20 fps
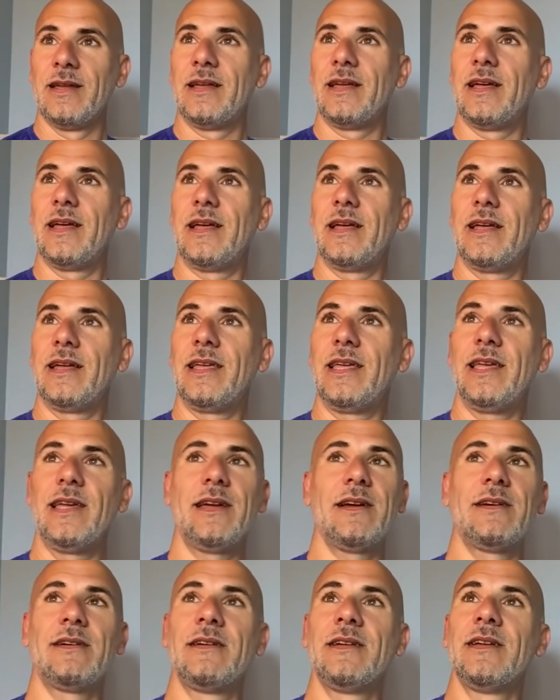
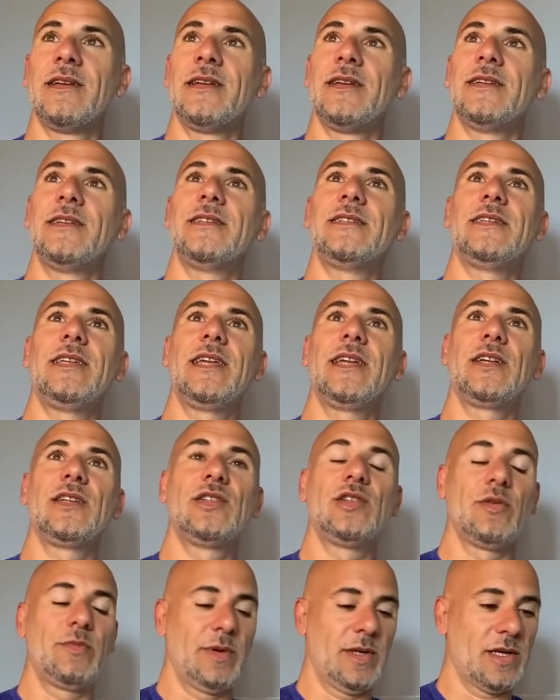here, seeing
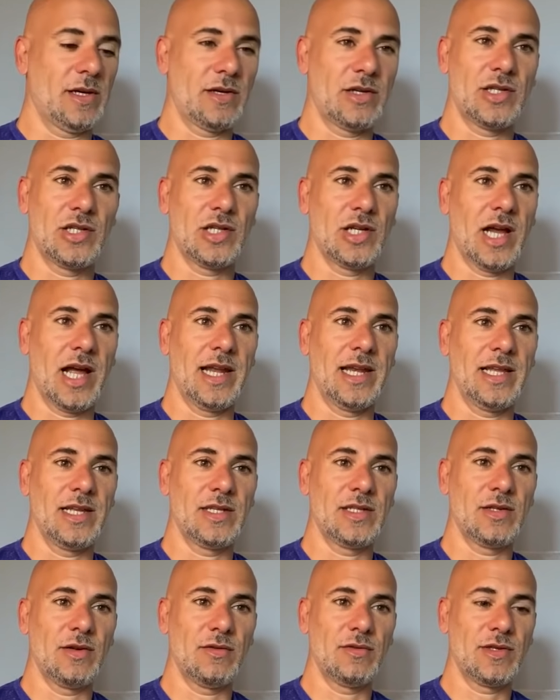Jupiter shining
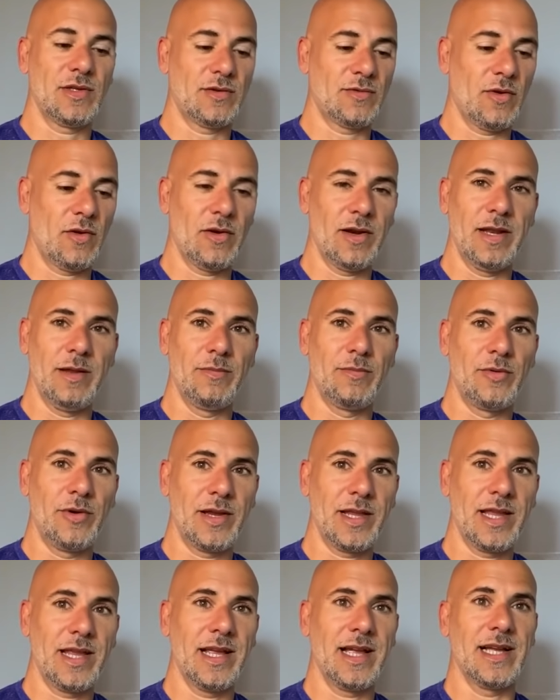so strongly,
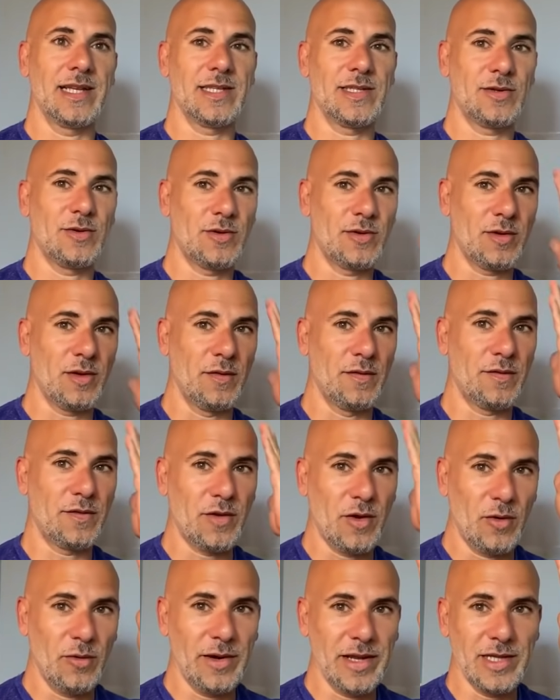bringing us sort of
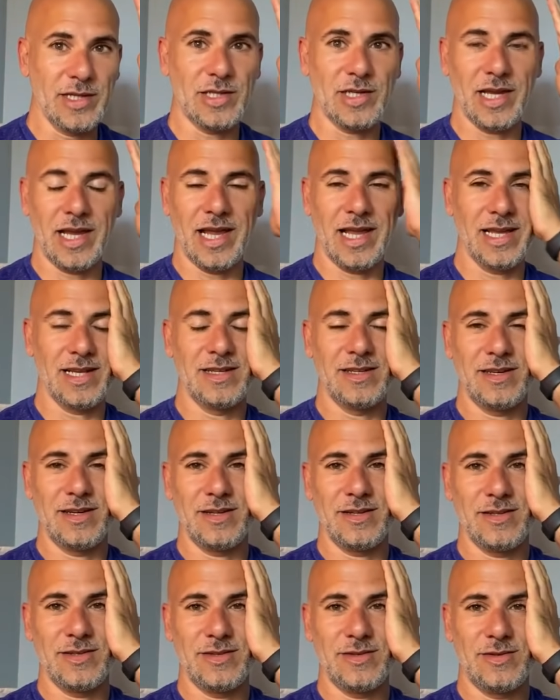knowledge and
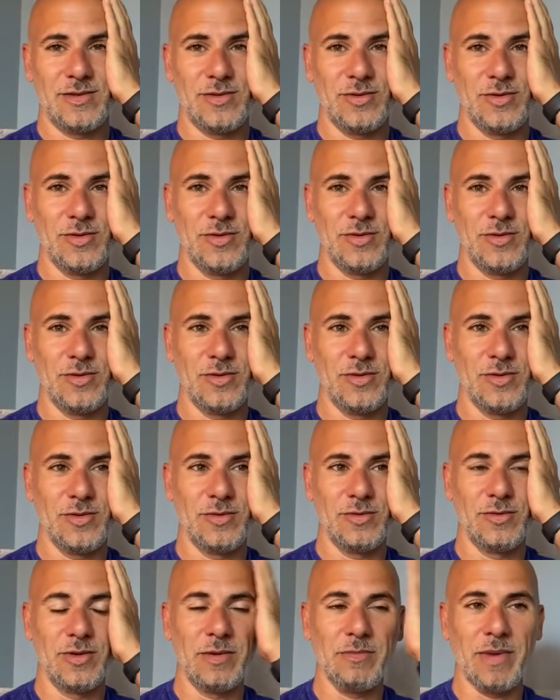to
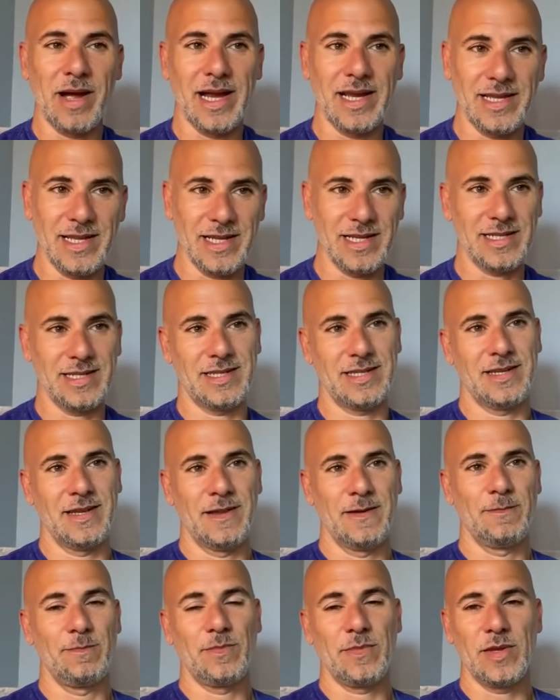remind us
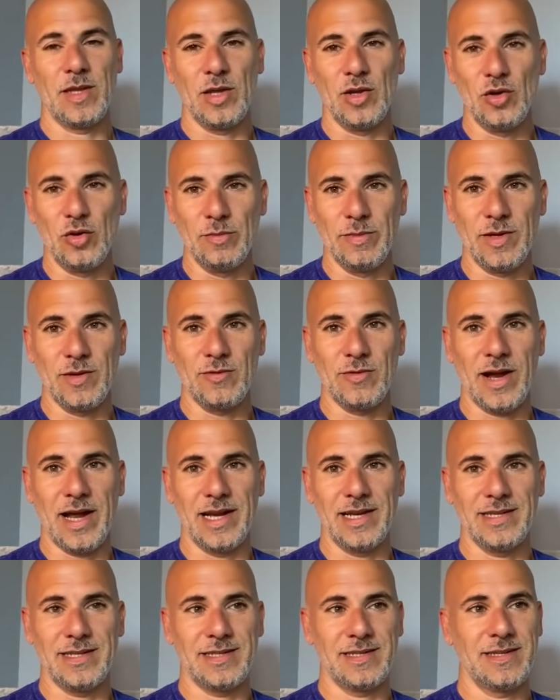the human
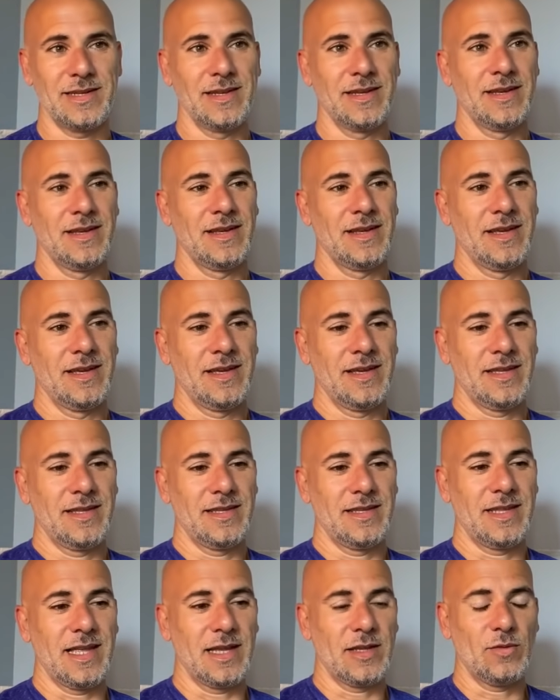rights
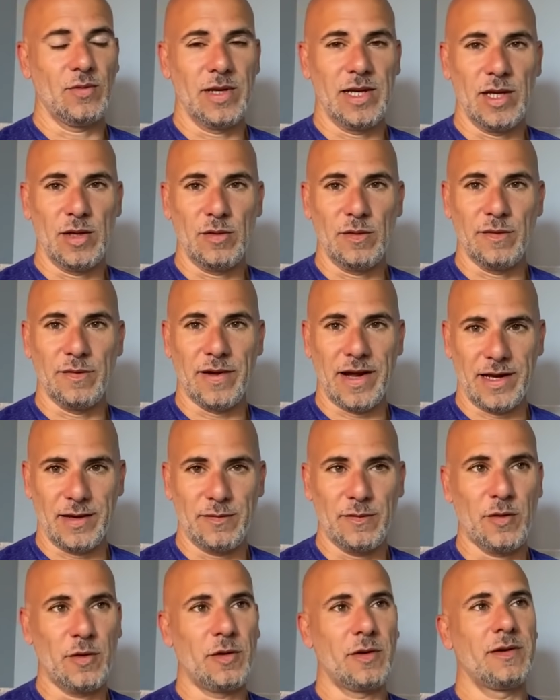that we need to fight
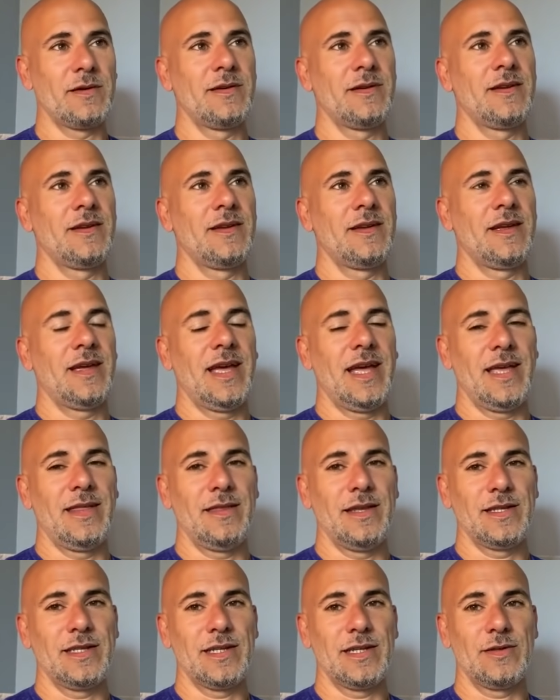for. And
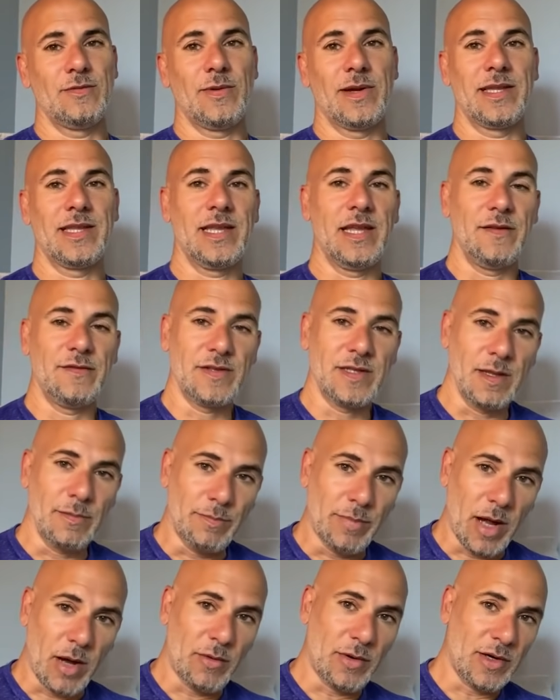this is what gives the
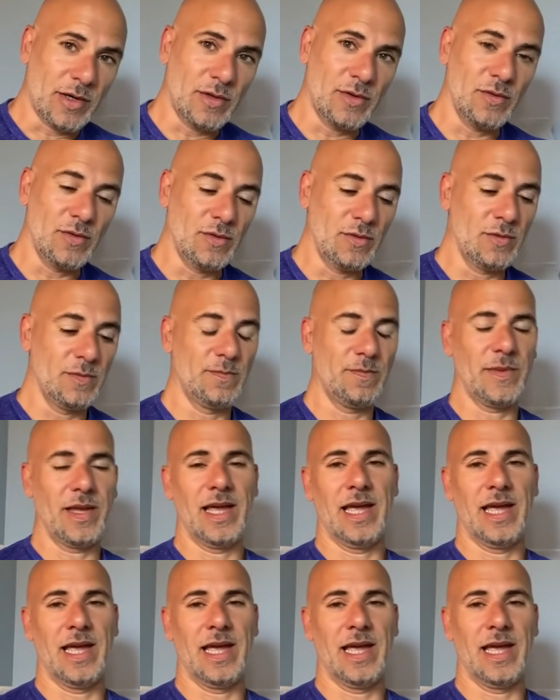power to